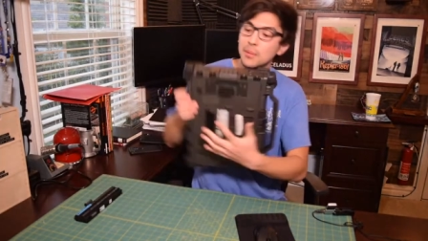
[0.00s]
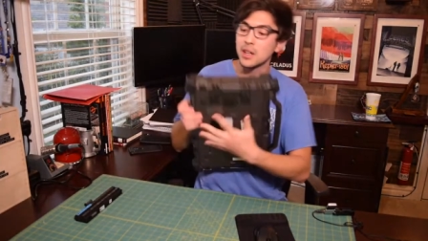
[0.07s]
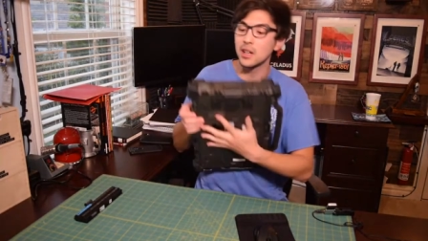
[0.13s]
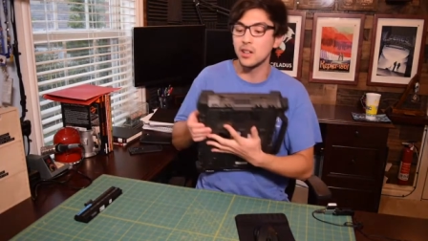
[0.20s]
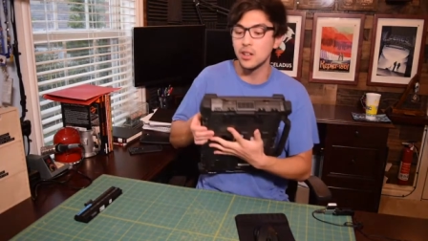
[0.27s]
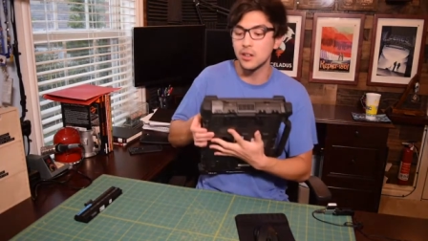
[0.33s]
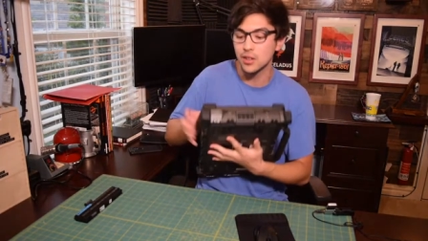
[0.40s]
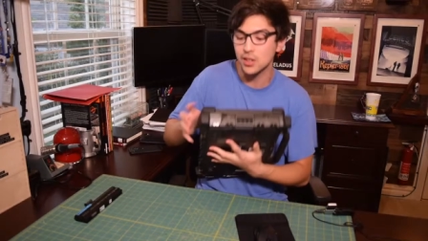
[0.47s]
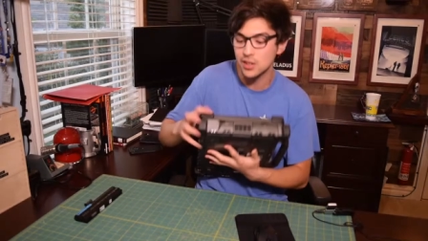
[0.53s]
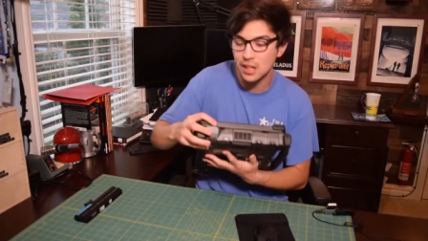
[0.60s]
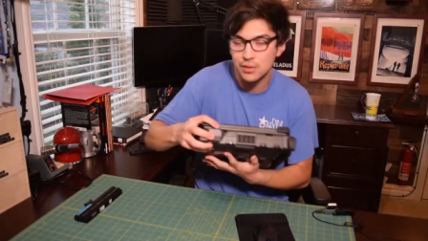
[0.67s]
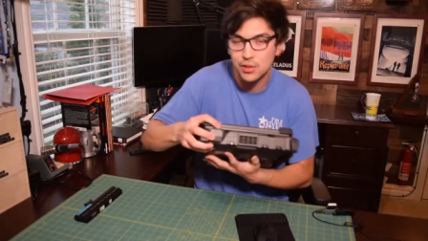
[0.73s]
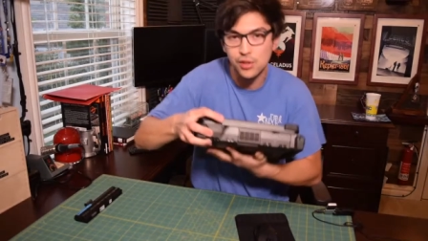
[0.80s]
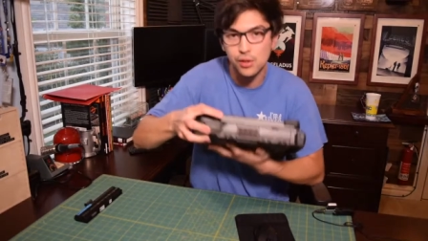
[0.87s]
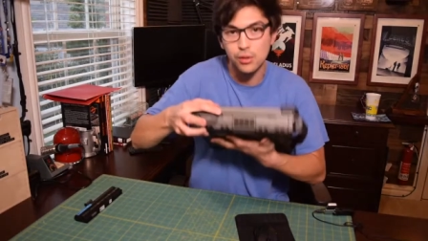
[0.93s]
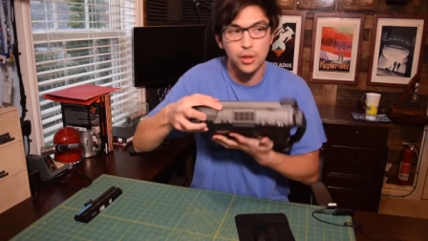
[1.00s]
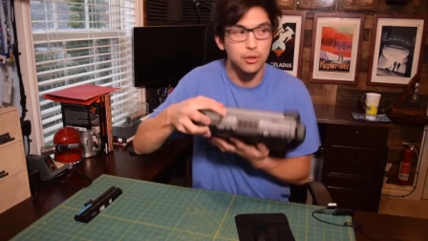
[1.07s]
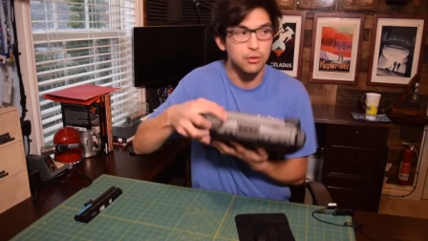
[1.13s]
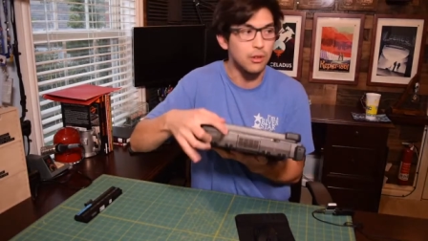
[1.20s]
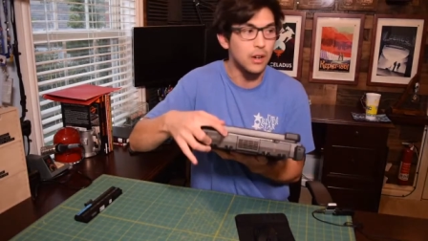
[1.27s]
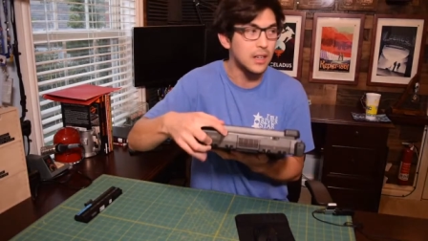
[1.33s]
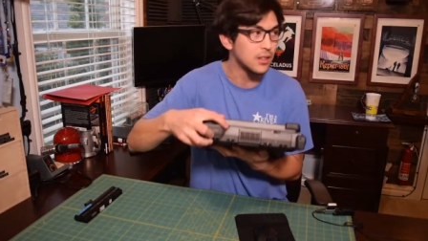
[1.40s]
in here, it does have
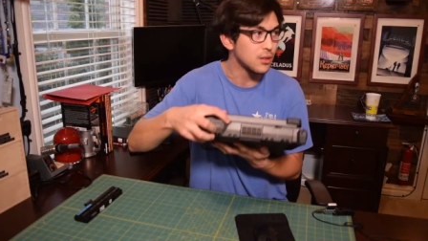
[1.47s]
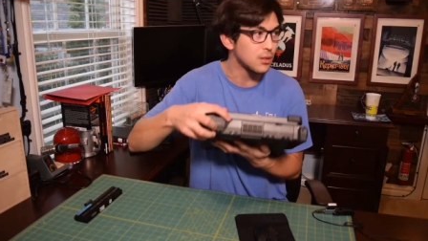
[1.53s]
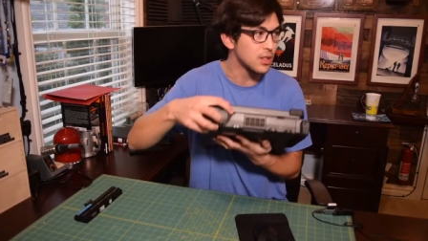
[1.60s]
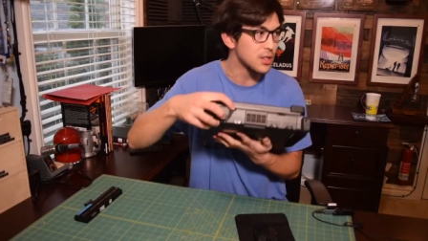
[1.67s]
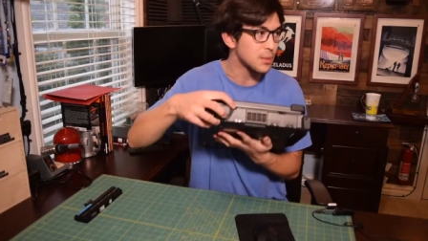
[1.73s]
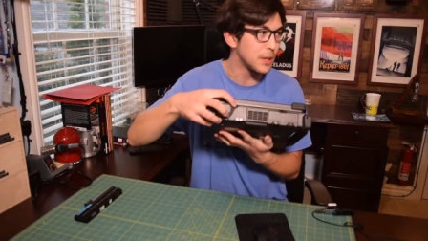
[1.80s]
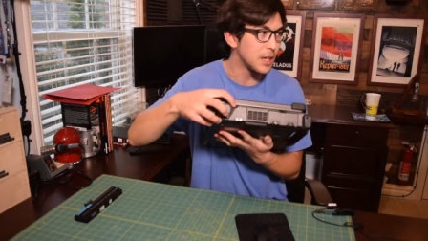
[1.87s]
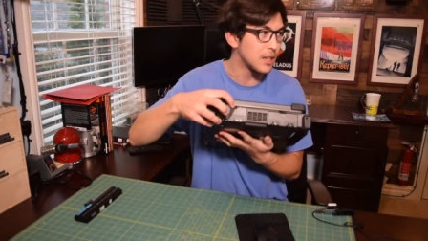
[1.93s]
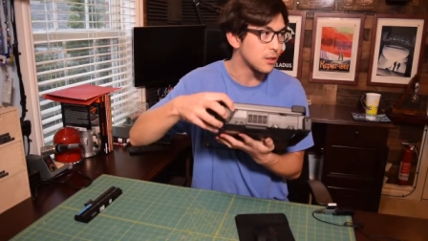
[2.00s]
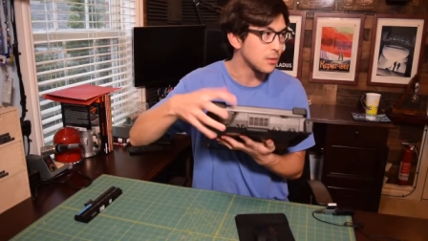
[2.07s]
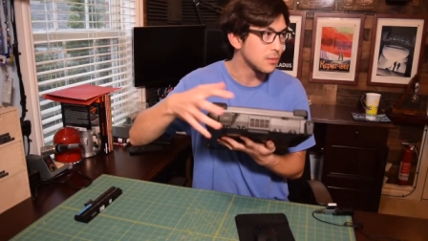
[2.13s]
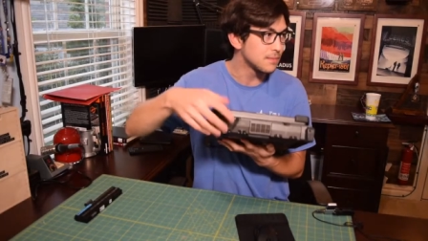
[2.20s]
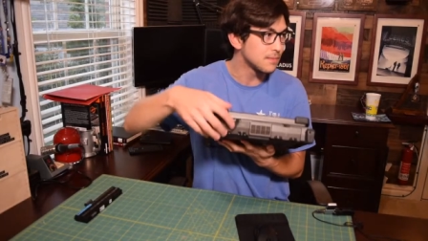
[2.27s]
serial right under this panel.